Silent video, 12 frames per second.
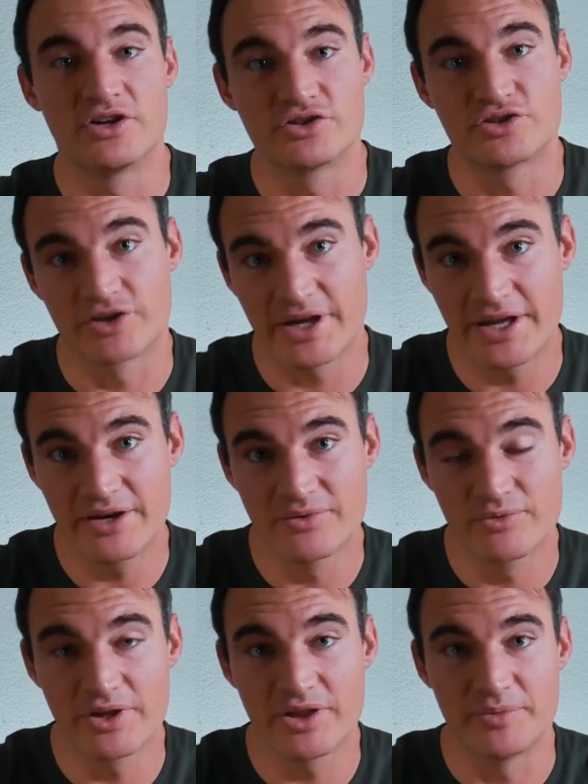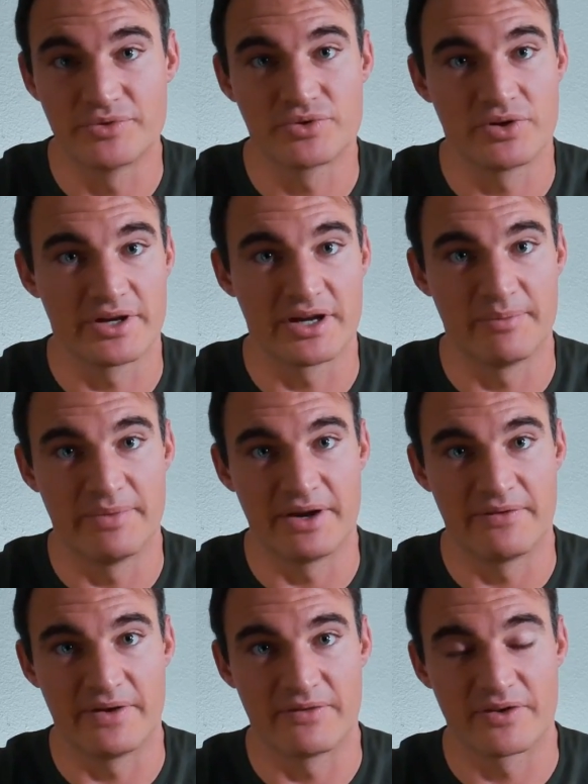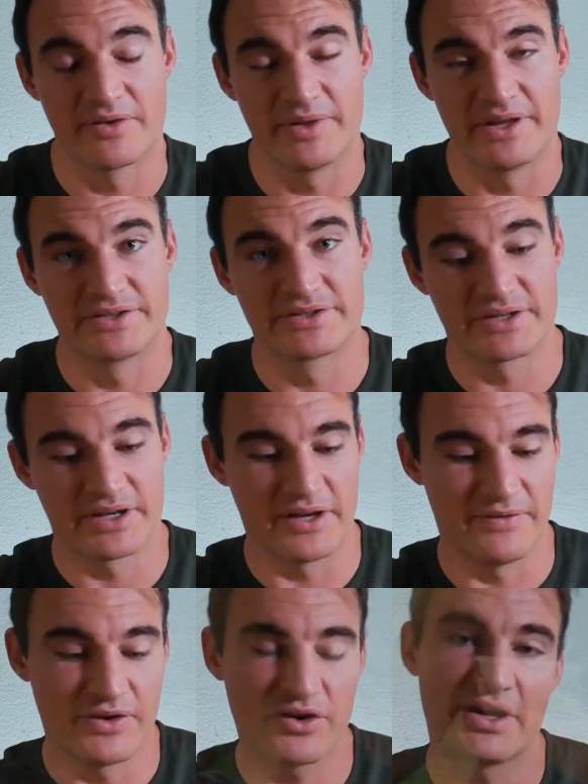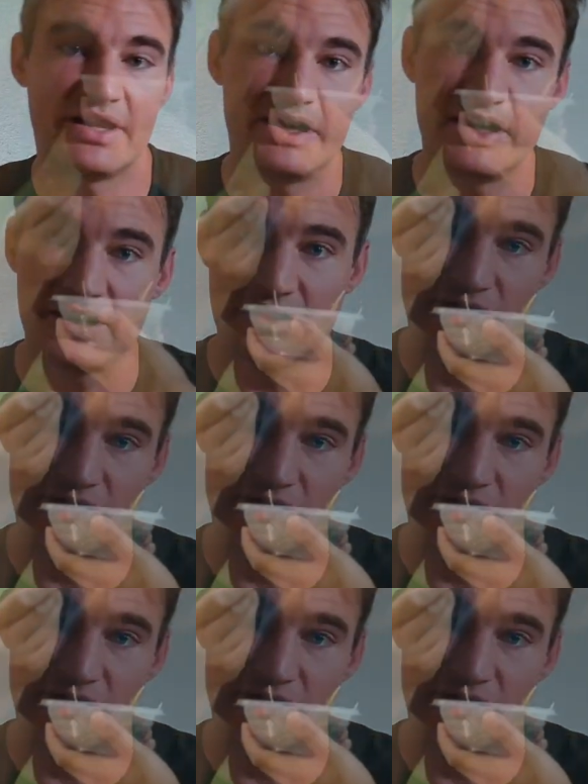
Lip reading: circadian rhythm is really going to benefit from this. If you're eating